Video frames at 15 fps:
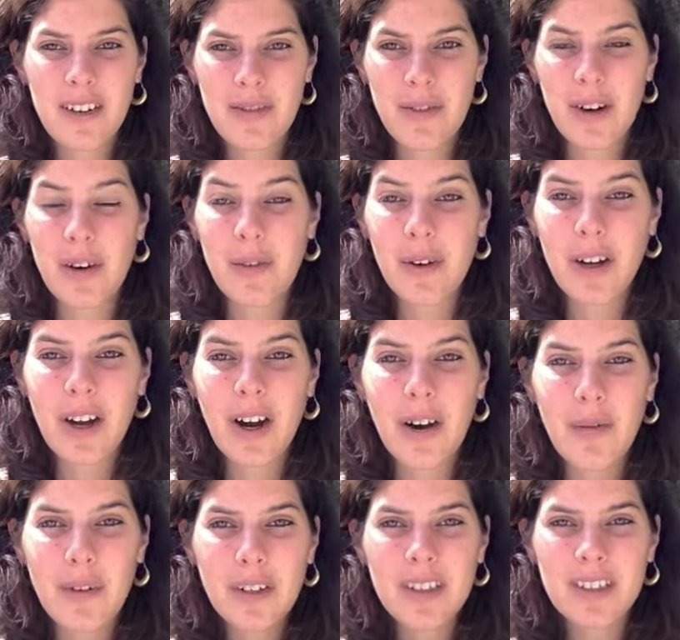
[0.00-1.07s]
where we are,
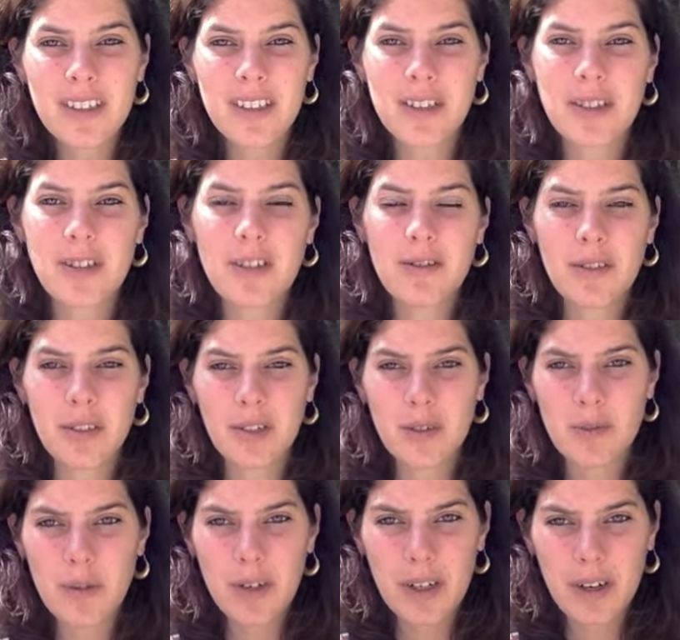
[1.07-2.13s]
what is this universe,
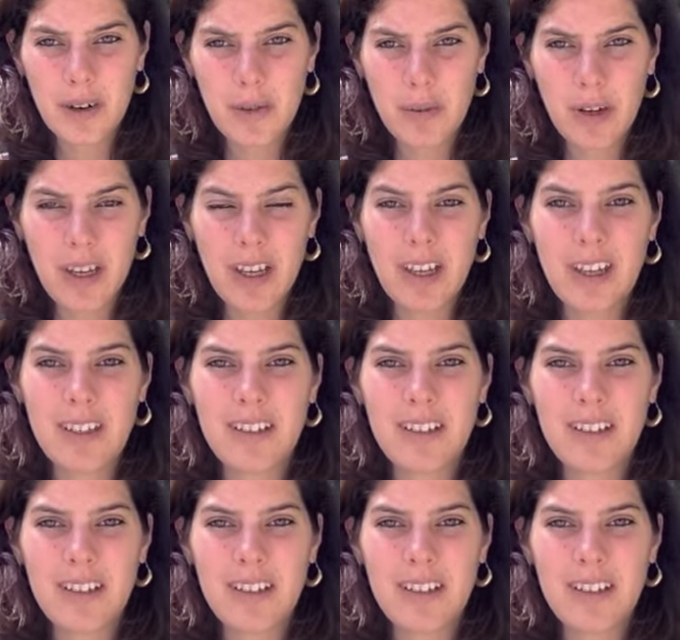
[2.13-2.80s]
what are we.